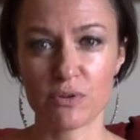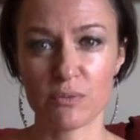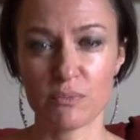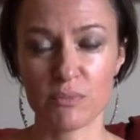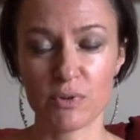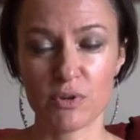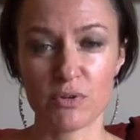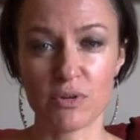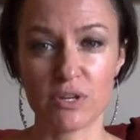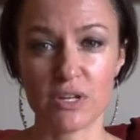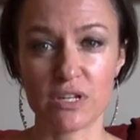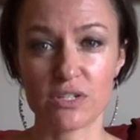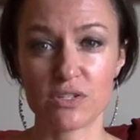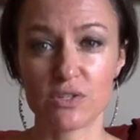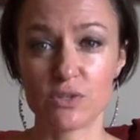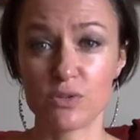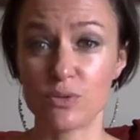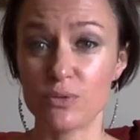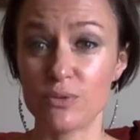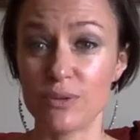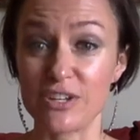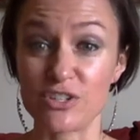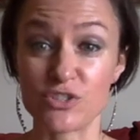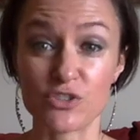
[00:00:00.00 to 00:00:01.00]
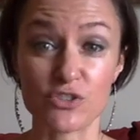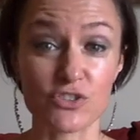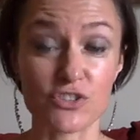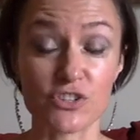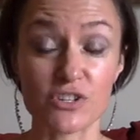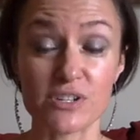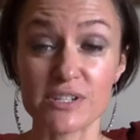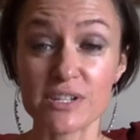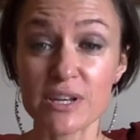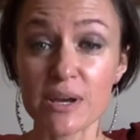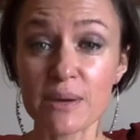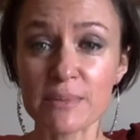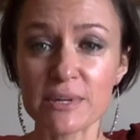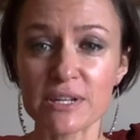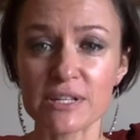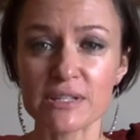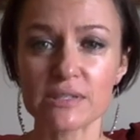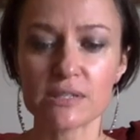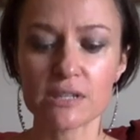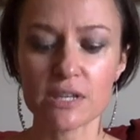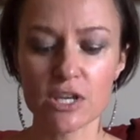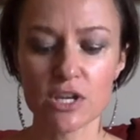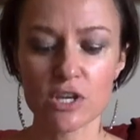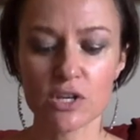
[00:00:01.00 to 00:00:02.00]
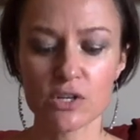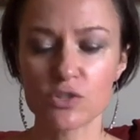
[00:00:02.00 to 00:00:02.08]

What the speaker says: component to estrogen dominance,